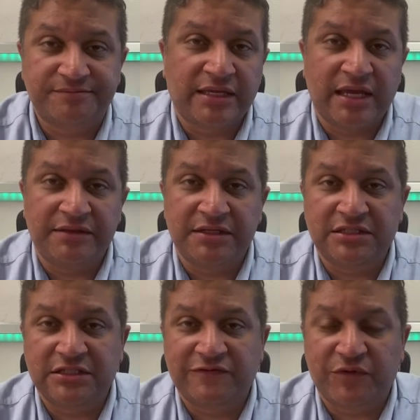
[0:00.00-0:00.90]
Again,
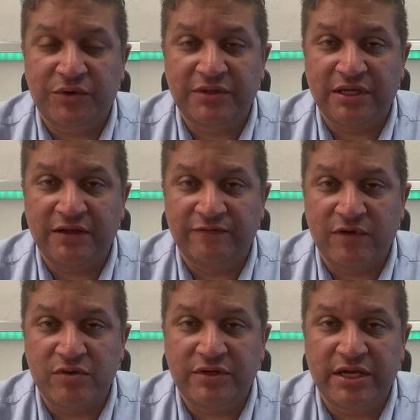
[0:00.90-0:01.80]
this is for the
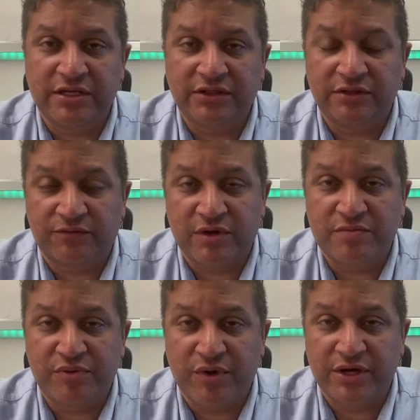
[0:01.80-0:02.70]
Vulcan
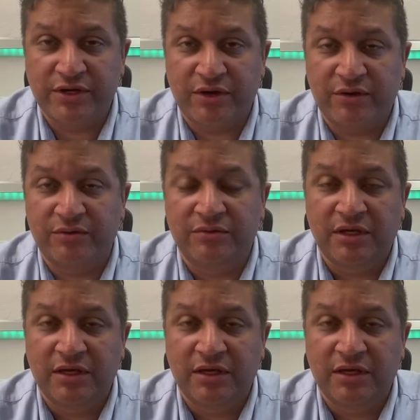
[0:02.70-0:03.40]
3.0